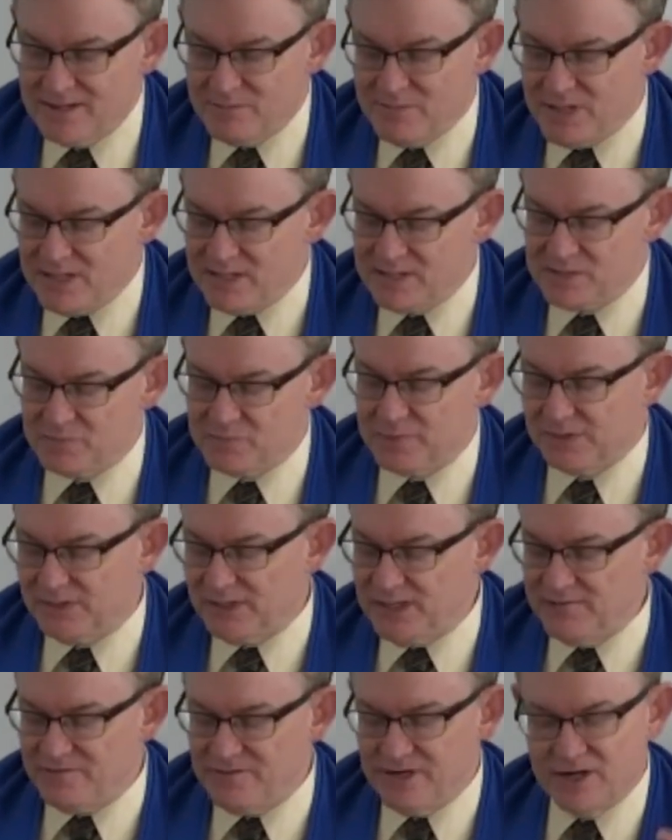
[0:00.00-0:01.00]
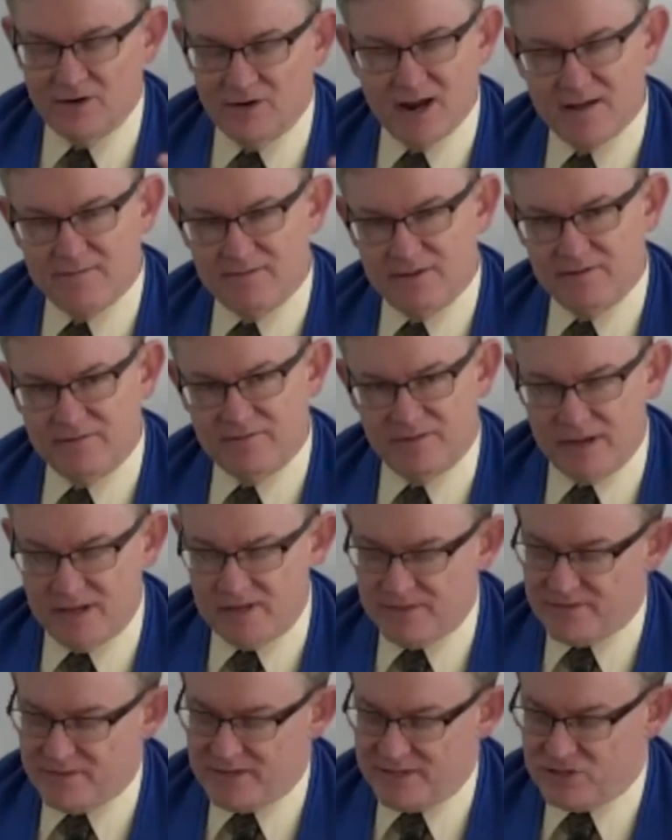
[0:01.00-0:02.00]
means believing or having
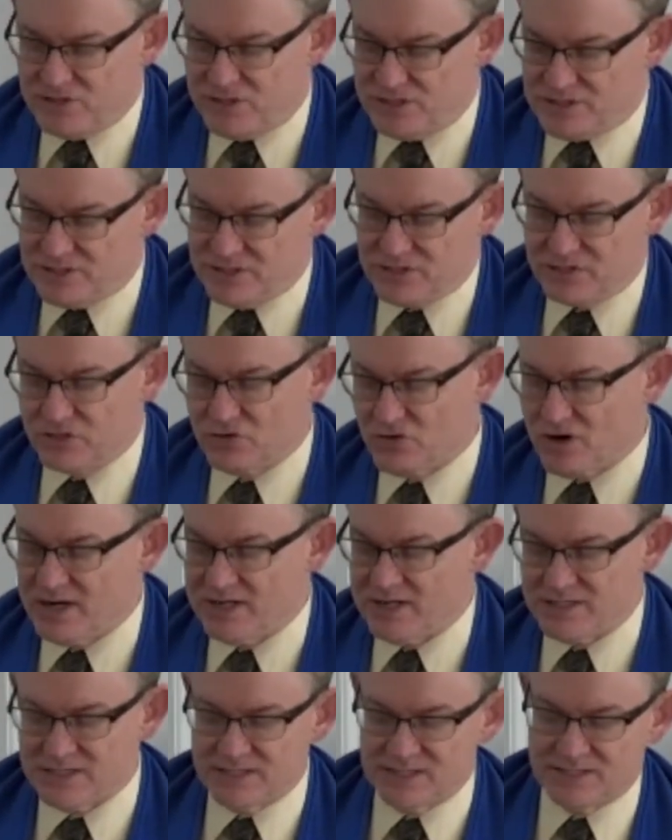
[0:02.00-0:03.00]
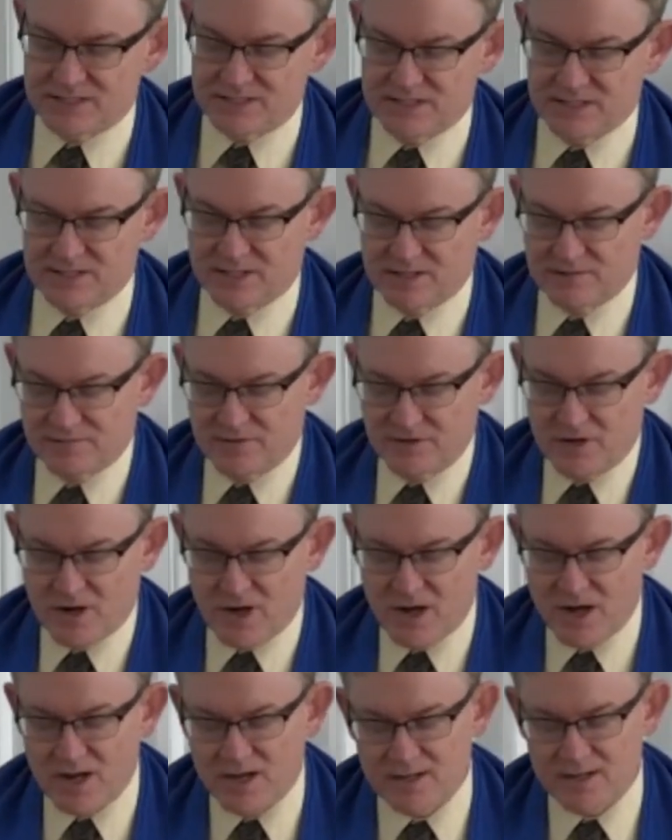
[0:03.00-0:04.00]
faith that Jesus Christ is the Son of
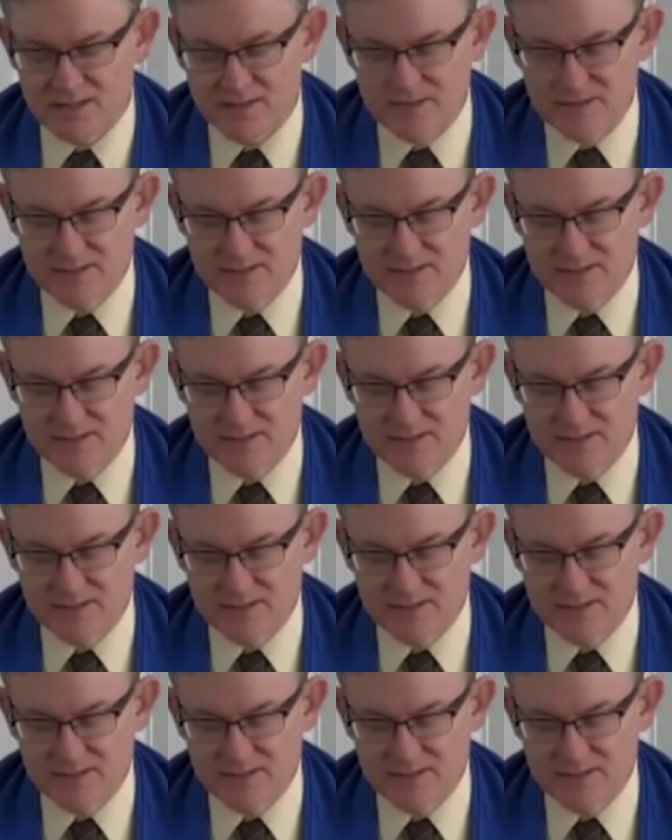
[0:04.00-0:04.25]
God,